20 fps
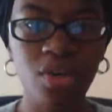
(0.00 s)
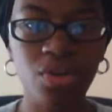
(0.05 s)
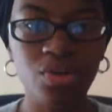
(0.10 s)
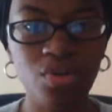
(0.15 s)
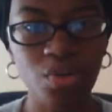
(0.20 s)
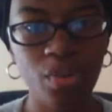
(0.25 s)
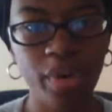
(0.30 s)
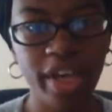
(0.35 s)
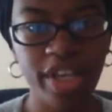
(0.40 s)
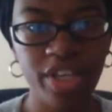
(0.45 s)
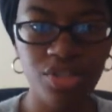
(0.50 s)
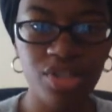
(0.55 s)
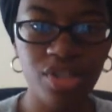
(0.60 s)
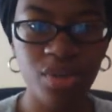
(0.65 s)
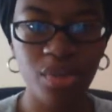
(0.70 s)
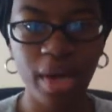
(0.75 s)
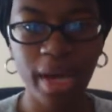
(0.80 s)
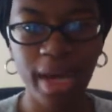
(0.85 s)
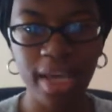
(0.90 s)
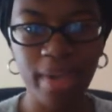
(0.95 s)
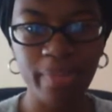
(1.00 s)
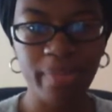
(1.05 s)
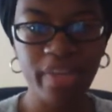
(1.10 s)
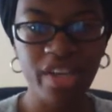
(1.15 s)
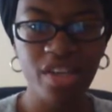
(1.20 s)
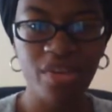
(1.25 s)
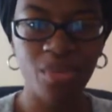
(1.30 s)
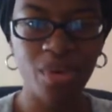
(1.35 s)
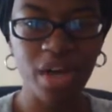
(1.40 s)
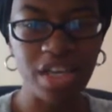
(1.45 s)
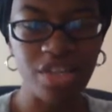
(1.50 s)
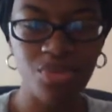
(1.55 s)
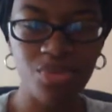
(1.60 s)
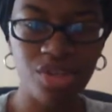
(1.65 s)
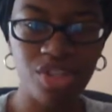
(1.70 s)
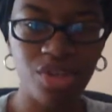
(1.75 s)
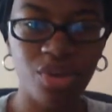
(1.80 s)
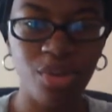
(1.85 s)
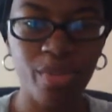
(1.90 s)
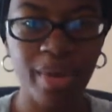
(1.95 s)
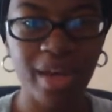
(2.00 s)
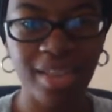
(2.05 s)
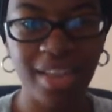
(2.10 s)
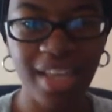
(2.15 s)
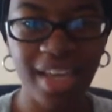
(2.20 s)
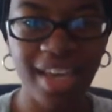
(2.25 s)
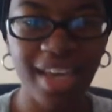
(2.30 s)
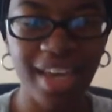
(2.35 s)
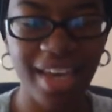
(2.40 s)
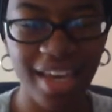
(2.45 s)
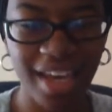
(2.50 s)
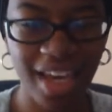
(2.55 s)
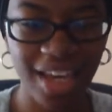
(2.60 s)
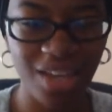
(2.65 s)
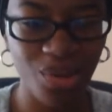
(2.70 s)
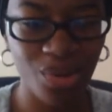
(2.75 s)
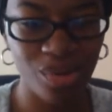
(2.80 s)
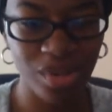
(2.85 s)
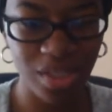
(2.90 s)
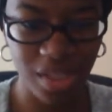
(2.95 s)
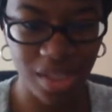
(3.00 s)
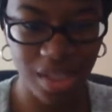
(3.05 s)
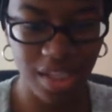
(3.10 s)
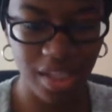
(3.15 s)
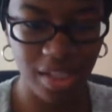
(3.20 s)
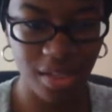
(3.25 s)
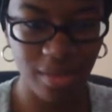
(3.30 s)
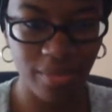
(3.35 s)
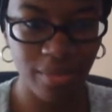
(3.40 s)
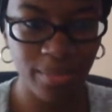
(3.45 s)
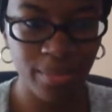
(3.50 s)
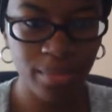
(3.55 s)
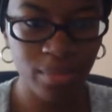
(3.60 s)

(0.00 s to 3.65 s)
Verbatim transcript: Ooh, why are you so hype? Why are you so about that God all of a sudden?